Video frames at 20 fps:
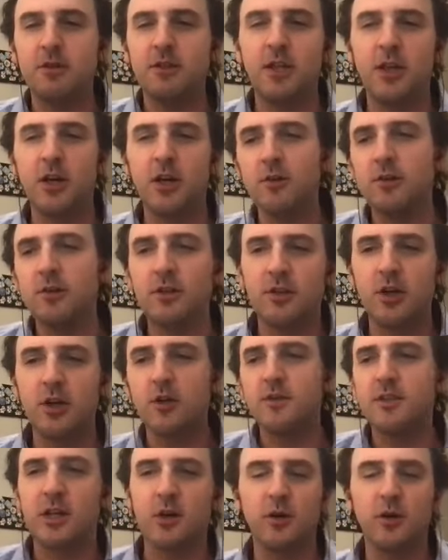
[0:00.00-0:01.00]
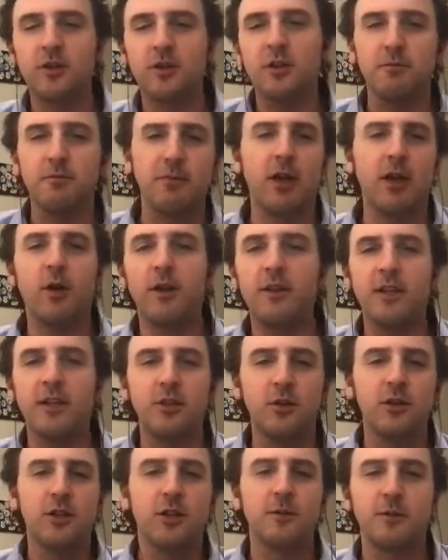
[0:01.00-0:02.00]
you know, goes out whether Mary they
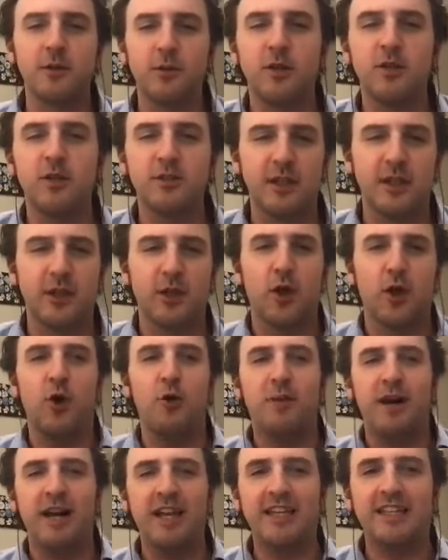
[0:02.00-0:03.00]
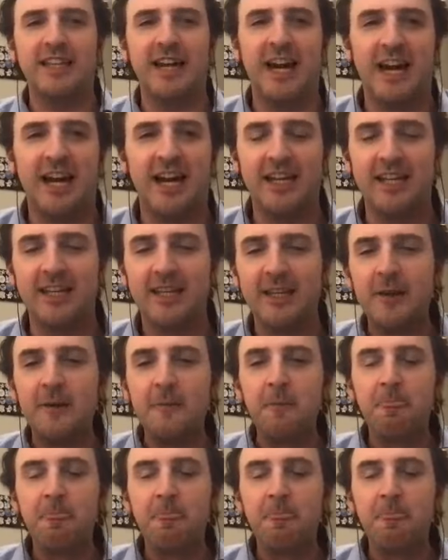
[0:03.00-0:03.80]
do a little bit of reason like, oh my god,